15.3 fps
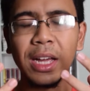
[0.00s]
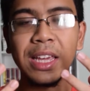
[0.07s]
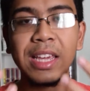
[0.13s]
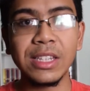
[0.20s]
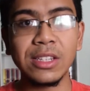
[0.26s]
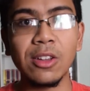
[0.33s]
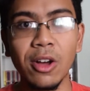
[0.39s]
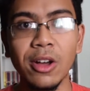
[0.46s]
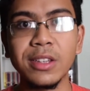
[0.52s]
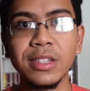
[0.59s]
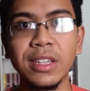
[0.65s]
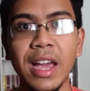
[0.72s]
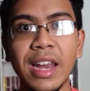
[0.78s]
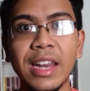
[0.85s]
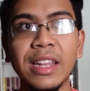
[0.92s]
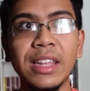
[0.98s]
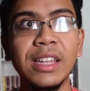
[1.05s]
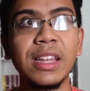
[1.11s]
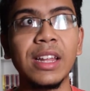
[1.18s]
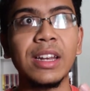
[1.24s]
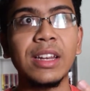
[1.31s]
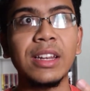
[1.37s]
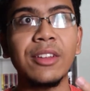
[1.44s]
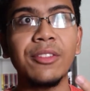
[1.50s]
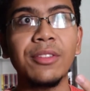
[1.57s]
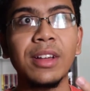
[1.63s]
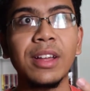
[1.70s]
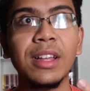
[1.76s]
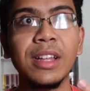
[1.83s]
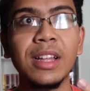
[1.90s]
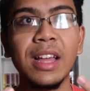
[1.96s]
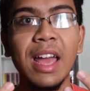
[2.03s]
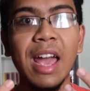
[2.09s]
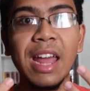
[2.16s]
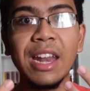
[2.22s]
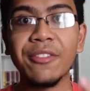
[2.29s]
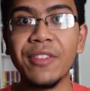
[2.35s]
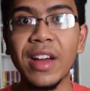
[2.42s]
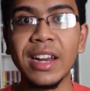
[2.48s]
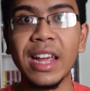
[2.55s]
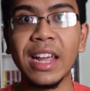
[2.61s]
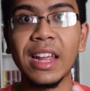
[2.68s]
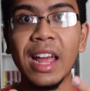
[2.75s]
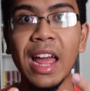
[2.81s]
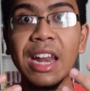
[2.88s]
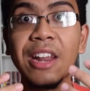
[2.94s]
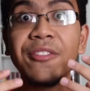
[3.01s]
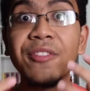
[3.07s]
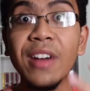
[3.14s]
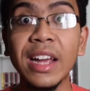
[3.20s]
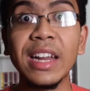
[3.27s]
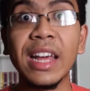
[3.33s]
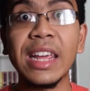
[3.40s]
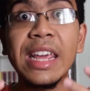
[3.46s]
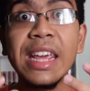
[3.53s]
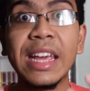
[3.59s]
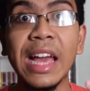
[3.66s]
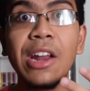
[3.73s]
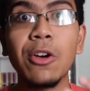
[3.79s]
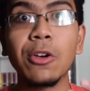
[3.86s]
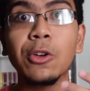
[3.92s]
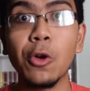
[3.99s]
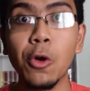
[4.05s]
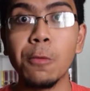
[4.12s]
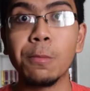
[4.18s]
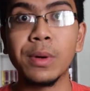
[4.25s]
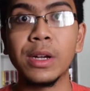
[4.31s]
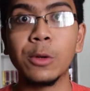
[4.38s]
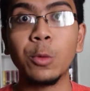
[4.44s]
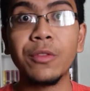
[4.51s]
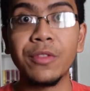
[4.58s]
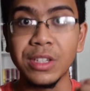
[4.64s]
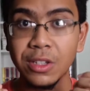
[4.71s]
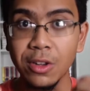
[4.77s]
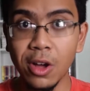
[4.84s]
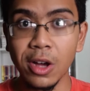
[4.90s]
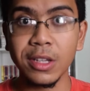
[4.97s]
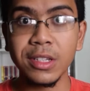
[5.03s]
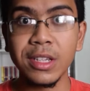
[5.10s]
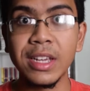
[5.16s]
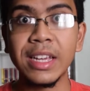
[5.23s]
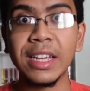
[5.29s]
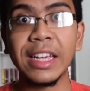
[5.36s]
his loss and the fact that he cannot cope with his loss.